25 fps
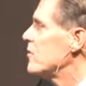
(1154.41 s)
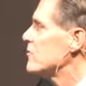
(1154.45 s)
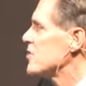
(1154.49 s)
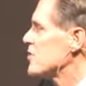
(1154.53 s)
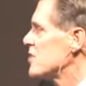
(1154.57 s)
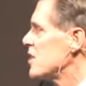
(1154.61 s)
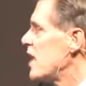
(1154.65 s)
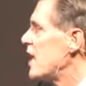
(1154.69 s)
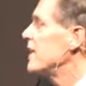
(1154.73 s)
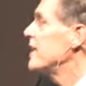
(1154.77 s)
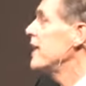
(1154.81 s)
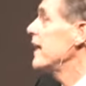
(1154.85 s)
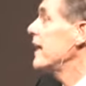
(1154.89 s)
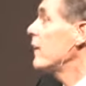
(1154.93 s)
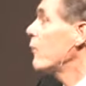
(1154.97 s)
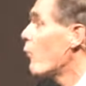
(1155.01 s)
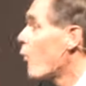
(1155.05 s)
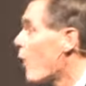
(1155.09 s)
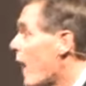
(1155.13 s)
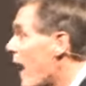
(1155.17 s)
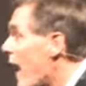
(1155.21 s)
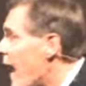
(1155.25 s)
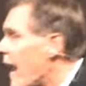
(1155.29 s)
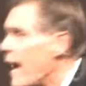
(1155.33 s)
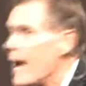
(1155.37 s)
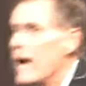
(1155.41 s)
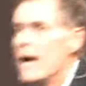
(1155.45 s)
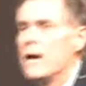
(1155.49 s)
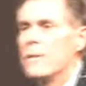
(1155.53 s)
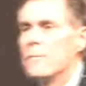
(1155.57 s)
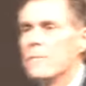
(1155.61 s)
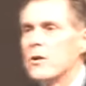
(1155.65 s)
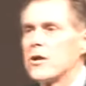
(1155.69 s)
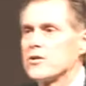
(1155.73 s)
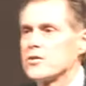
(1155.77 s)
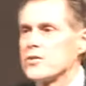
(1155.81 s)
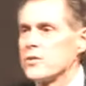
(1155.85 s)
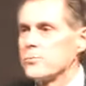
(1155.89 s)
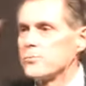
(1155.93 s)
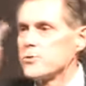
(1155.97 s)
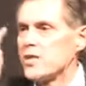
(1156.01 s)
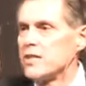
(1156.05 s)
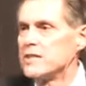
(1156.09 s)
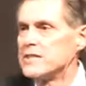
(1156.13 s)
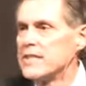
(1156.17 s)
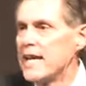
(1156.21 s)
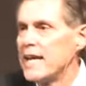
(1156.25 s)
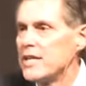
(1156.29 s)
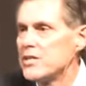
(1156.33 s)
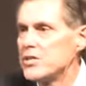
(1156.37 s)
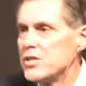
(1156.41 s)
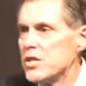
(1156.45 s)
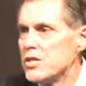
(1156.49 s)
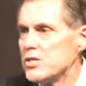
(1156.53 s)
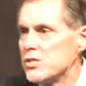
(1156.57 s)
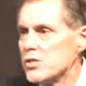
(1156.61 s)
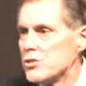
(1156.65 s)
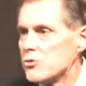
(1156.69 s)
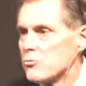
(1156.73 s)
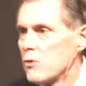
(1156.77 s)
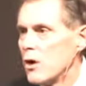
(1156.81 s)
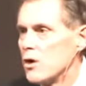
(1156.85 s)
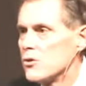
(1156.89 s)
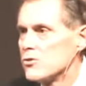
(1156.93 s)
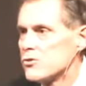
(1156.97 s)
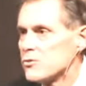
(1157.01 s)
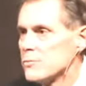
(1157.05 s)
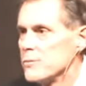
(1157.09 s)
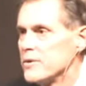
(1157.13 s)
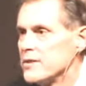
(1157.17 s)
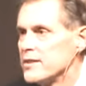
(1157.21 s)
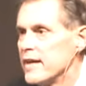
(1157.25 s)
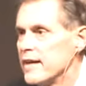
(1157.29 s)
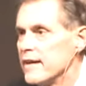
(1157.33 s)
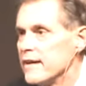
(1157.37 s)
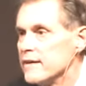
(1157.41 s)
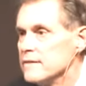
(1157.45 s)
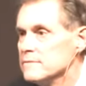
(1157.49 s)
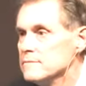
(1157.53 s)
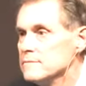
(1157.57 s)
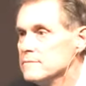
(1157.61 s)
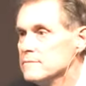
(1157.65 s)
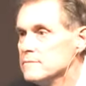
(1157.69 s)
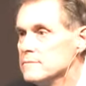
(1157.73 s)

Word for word: on Sunday. Why? Because it was the day Jesus rose from the dead.